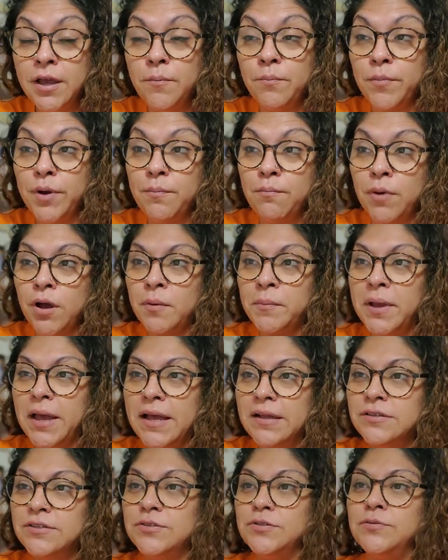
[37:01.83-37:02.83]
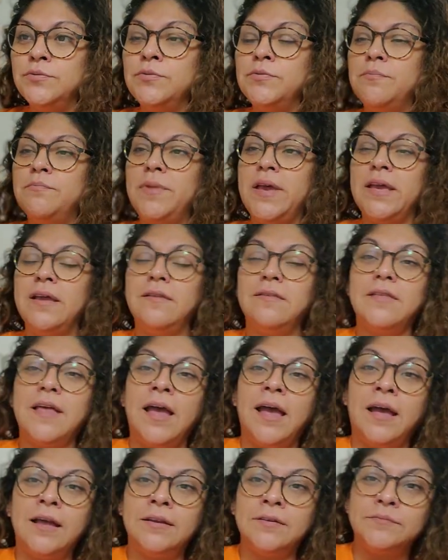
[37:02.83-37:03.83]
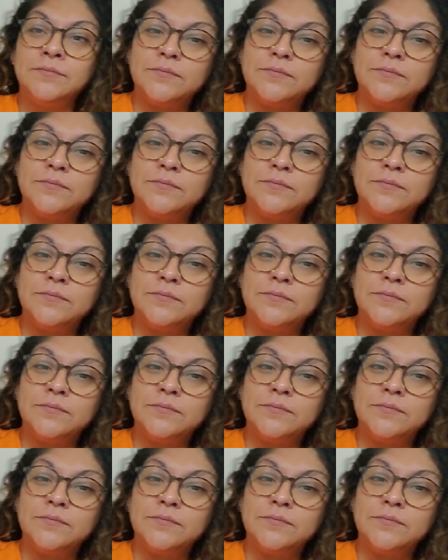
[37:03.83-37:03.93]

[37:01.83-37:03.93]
My mom had to make that